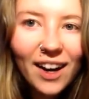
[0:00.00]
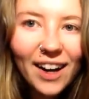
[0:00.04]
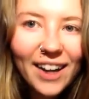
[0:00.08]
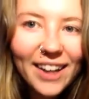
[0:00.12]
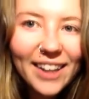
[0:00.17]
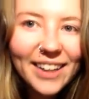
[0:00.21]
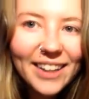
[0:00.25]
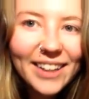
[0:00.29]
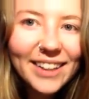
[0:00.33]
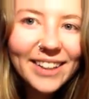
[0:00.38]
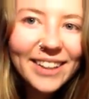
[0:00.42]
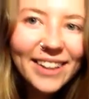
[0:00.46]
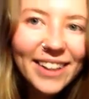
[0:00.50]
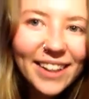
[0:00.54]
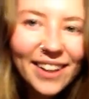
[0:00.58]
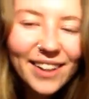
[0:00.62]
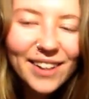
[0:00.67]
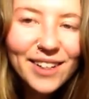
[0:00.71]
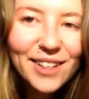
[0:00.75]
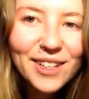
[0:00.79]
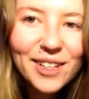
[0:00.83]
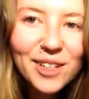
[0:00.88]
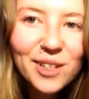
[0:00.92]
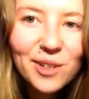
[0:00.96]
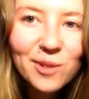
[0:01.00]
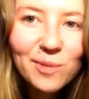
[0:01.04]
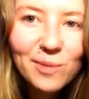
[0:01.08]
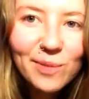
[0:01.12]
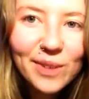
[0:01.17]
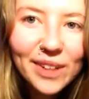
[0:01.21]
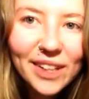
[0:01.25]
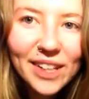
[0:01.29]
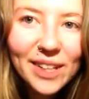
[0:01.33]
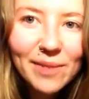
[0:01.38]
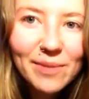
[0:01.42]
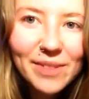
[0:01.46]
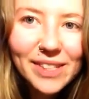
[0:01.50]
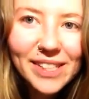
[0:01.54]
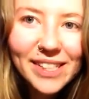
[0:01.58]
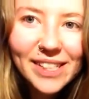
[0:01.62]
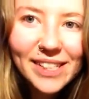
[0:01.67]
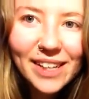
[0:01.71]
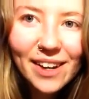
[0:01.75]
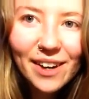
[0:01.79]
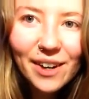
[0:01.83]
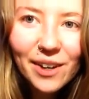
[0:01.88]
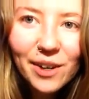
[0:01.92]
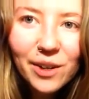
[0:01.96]
Hi, uh, my name is
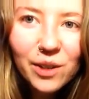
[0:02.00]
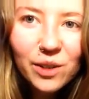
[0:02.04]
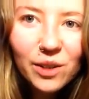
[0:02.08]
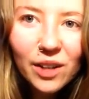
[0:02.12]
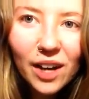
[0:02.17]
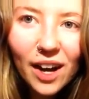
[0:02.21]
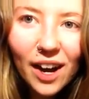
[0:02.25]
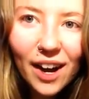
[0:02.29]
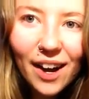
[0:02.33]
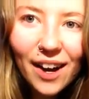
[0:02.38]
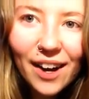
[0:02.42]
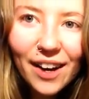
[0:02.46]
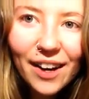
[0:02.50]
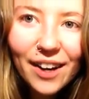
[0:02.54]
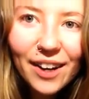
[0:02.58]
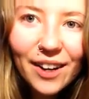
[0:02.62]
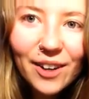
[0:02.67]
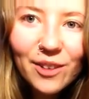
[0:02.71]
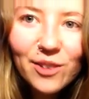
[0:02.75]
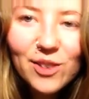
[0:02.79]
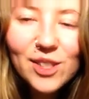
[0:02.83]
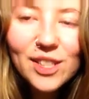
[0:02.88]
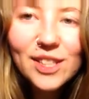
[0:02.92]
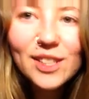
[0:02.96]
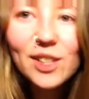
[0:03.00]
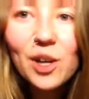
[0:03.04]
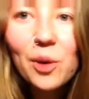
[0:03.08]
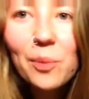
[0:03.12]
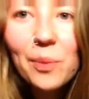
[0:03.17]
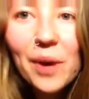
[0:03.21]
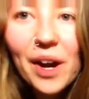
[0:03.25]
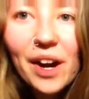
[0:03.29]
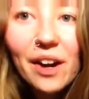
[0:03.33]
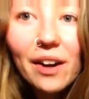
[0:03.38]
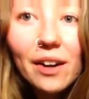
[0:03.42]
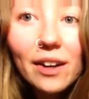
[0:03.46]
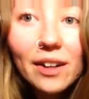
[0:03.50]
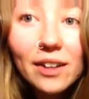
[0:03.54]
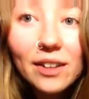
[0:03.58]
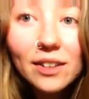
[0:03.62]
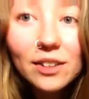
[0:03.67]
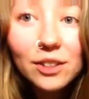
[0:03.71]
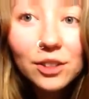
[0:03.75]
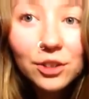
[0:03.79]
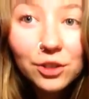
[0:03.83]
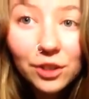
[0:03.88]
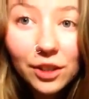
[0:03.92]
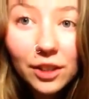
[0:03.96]
Carol. I was an au pair in
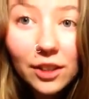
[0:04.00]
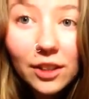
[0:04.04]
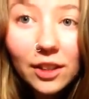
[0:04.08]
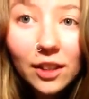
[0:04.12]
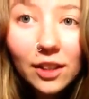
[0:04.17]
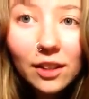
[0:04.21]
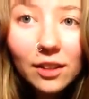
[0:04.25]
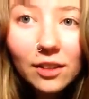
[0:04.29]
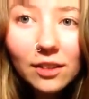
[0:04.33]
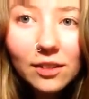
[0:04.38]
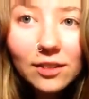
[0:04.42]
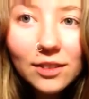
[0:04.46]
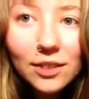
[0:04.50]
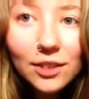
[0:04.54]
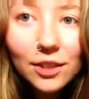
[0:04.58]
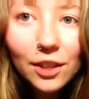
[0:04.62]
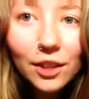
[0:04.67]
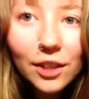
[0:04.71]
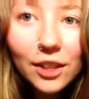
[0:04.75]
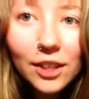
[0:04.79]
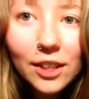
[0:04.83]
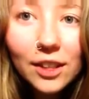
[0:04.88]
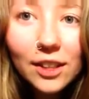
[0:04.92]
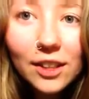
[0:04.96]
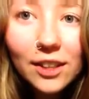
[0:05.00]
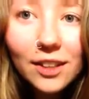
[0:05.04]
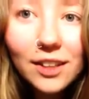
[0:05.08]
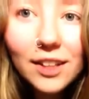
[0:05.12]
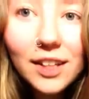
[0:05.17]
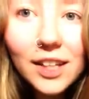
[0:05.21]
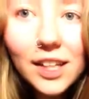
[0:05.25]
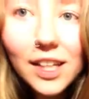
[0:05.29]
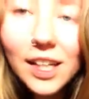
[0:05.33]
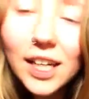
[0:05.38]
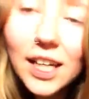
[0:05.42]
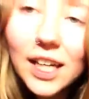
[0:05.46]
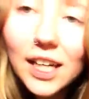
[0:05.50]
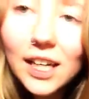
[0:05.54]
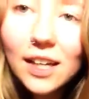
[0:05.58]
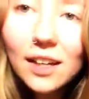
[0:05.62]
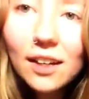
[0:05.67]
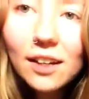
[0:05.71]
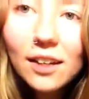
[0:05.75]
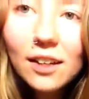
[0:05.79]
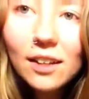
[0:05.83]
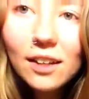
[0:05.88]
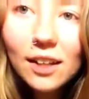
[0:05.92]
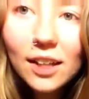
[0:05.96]
Australia starting
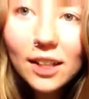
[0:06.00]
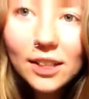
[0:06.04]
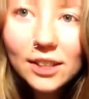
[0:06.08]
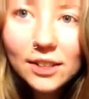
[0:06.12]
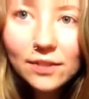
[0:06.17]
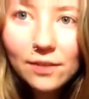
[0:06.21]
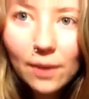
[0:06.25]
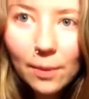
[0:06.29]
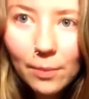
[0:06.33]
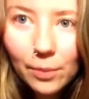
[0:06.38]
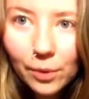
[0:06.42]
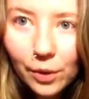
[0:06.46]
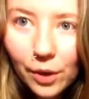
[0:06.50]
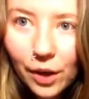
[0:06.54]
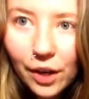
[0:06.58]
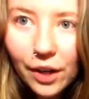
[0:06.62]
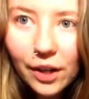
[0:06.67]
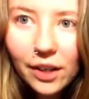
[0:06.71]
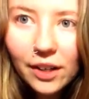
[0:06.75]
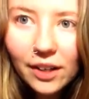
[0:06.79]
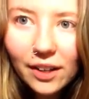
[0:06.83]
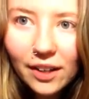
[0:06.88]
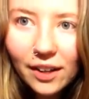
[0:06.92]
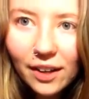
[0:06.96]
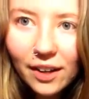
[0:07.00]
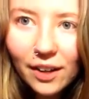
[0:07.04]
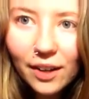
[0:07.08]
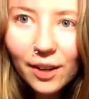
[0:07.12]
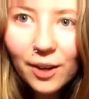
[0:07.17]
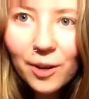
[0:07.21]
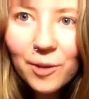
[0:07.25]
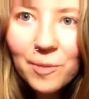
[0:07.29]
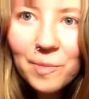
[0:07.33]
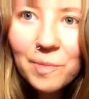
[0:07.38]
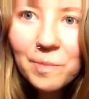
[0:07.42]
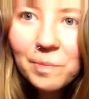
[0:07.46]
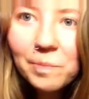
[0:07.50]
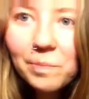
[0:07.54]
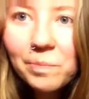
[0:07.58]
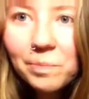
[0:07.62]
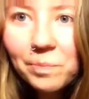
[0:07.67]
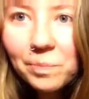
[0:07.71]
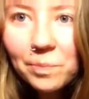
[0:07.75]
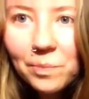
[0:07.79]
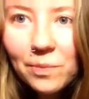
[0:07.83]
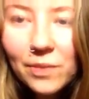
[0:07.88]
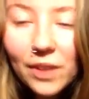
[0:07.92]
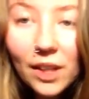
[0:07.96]
last February. Um,
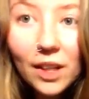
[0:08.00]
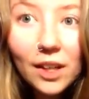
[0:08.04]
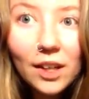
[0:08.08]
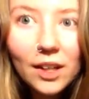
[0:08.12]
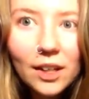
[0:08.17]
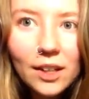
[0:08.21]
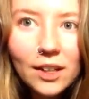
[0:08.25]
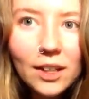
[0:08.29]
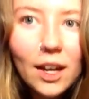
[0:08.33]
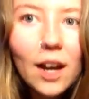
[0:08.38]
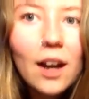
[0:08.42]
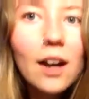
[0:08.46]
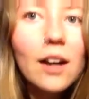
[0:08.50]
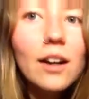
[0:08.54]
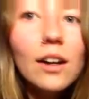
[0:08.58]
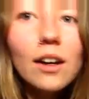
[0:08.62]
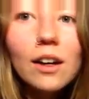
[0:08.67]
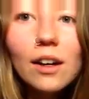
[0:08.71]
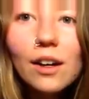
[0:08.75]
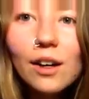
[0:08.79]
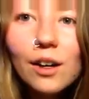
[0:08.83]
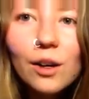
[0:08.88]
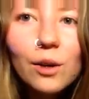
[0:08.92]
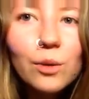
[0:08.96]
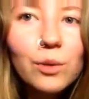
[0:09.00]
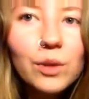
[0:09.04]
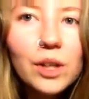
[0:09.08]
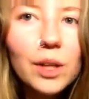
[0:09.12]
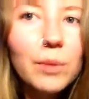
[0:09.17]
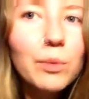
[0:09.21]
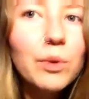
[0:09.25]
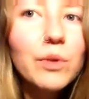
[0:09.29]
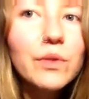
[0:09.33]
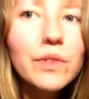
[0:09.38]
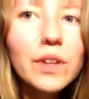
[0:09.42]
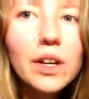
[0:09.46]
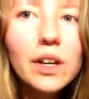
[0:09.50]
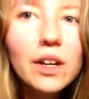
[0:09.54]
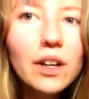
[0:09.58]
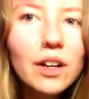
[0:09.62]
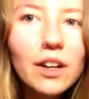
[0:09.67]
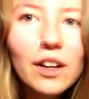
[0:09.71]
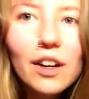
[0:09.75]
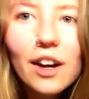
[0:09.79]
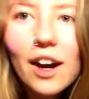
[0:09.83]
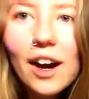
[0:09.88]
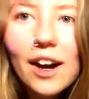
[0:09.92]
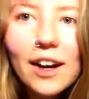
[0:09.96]
yeah, uh, when I moved
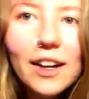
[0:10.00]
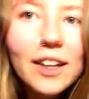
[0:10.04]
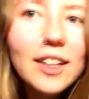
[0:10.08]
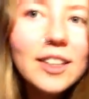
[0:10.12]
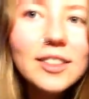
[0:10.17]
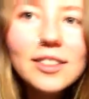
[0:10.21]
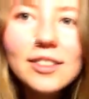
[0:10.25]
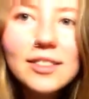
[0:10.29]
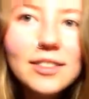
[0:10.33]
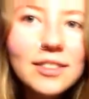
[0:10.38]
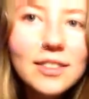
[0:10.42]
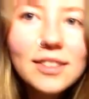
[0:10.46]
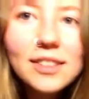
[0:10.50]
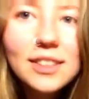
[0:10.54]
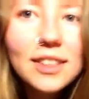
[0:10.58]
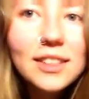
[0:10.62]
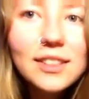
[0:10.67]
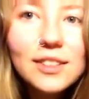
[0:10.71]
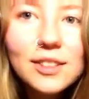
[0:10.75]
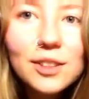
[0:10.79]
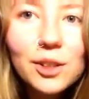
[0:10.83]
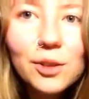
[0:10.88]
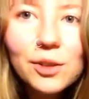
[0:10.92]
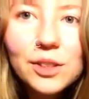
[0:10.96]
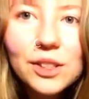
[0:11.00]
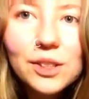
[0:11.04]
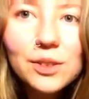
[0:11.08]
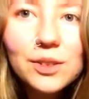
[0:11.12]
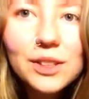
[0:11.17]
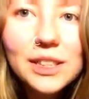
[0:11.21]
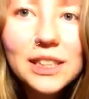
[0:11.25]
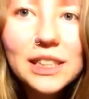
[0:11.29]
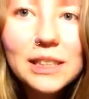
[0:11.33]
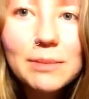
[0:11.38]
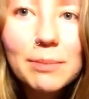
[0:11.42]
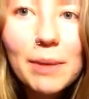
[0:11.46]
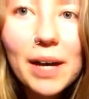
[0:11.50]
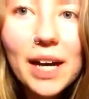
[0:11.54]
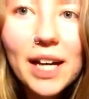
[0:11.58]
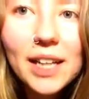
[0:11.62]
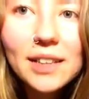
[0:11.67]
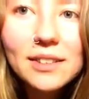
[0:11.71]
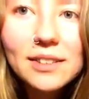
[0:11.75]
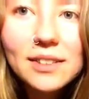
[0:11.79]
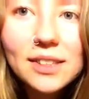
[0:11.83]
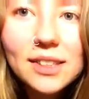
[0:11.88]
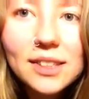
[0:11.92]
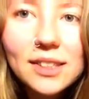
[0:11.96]
there, I didn't know what to
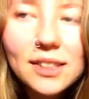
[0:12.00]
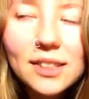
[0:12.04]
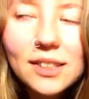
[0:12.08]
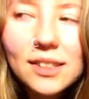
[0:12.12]
expect.